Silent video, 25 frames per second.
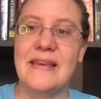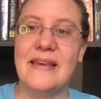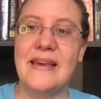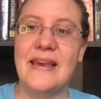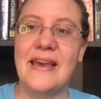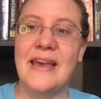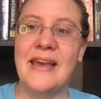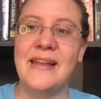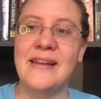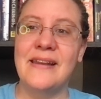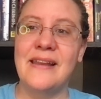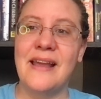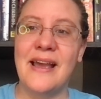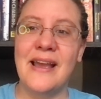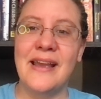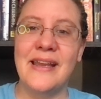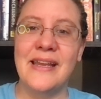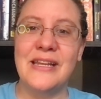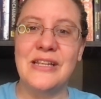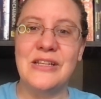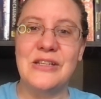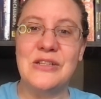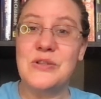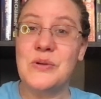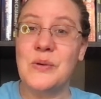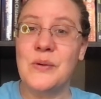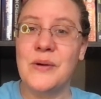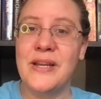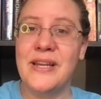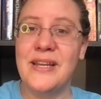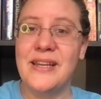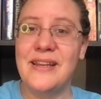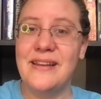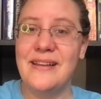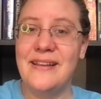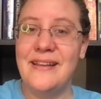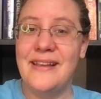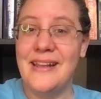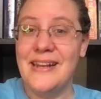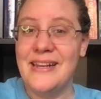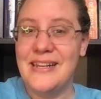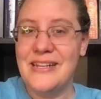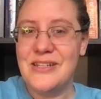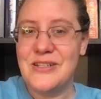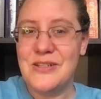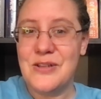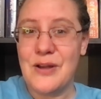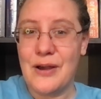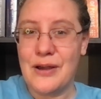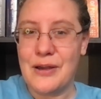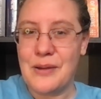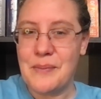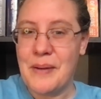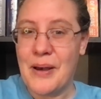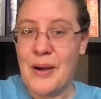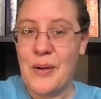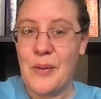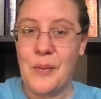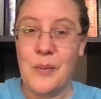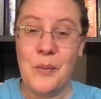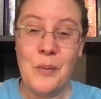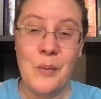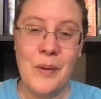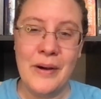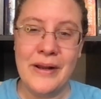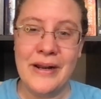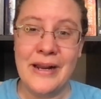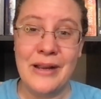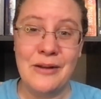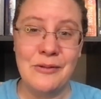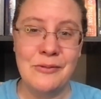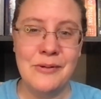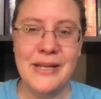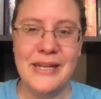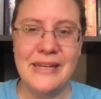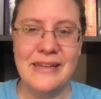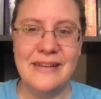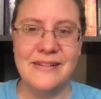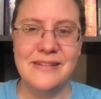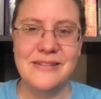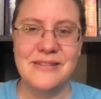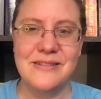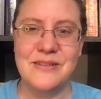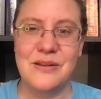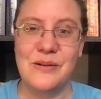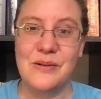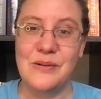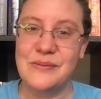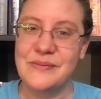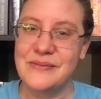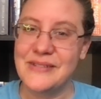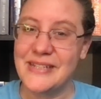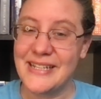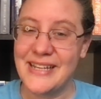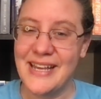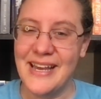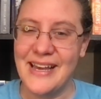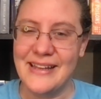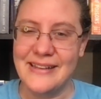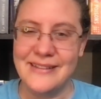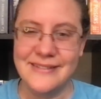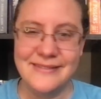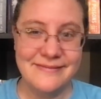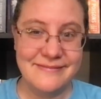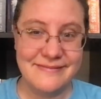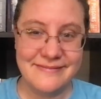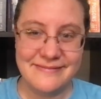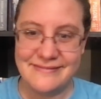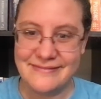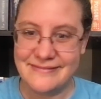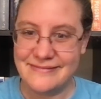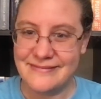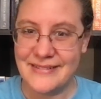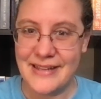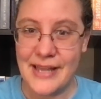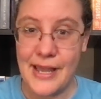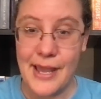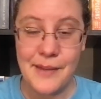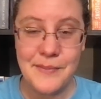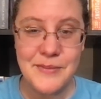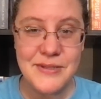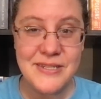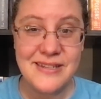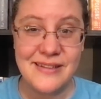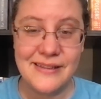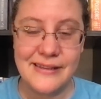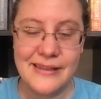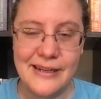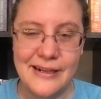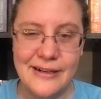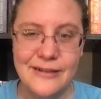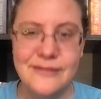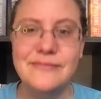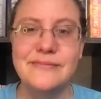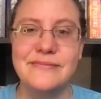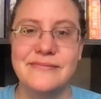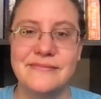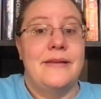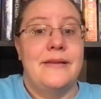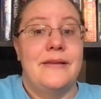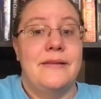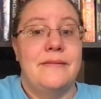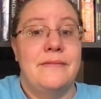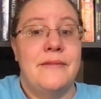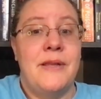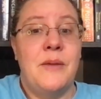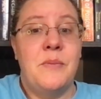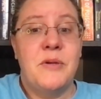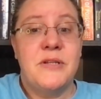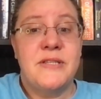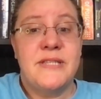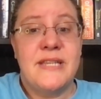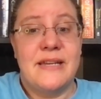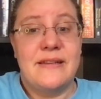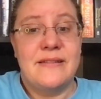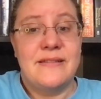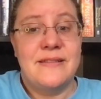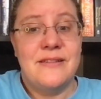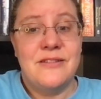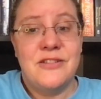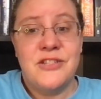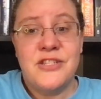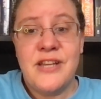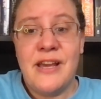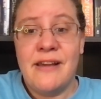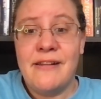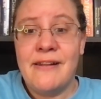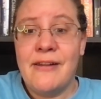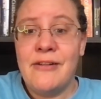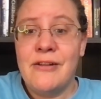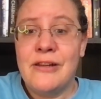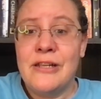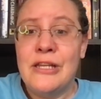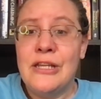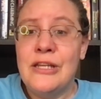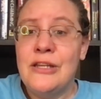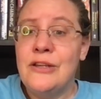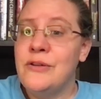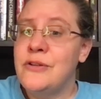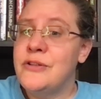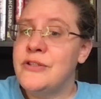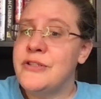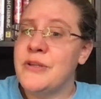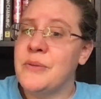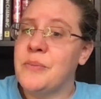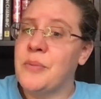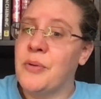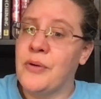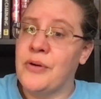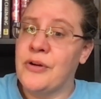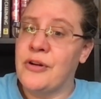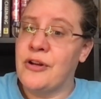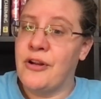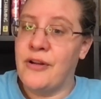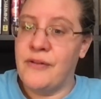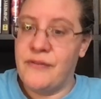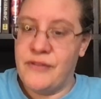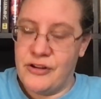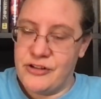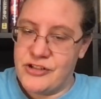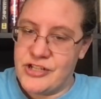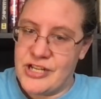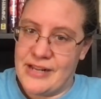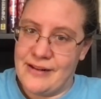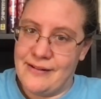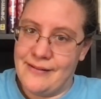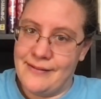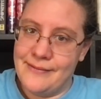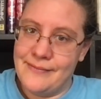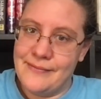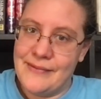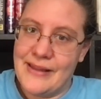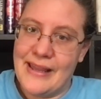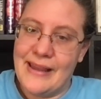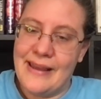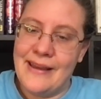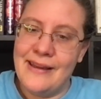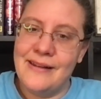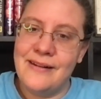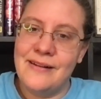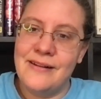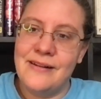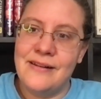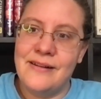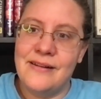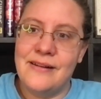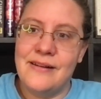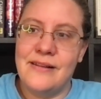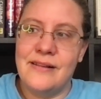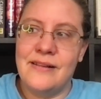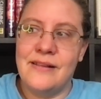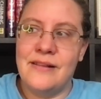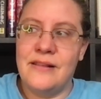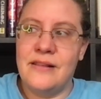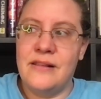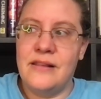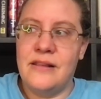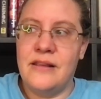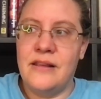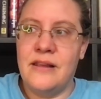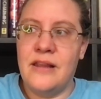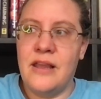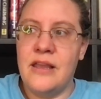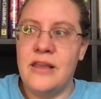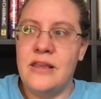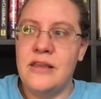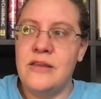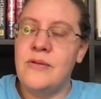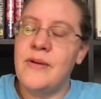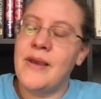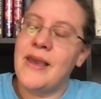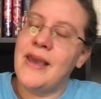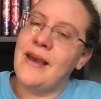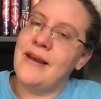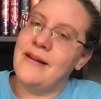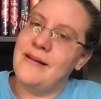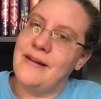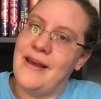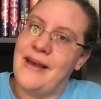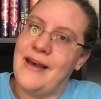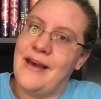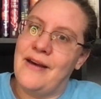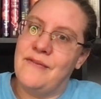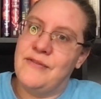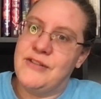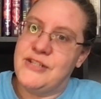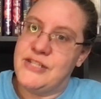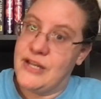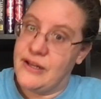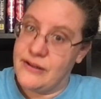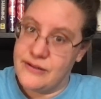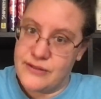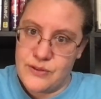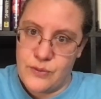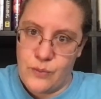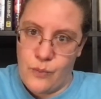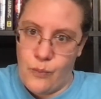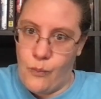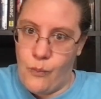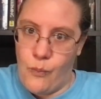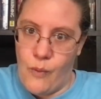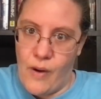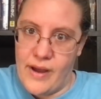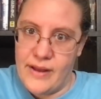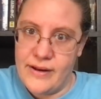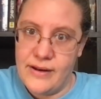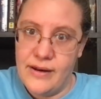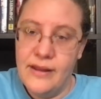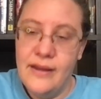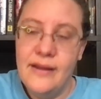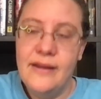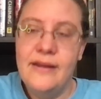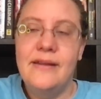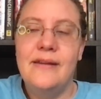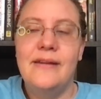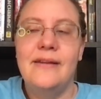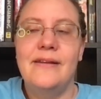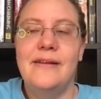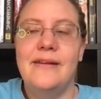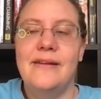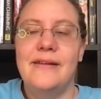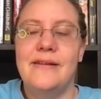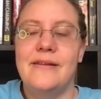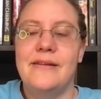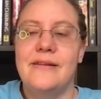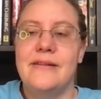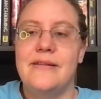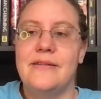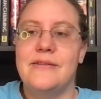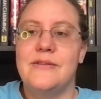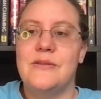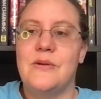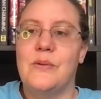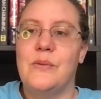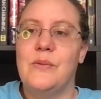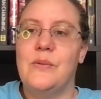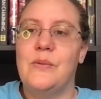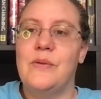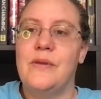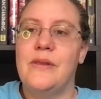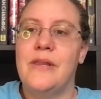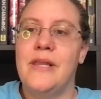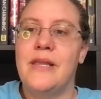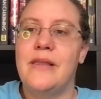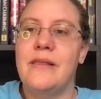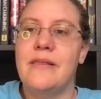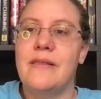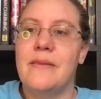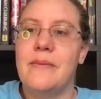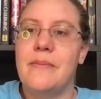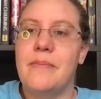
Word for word: And I enjoy getting to talk about what I read. So again, I'm still here. Number six, shout out a huge supporter of your channel, and it, you can't have just one. So, like,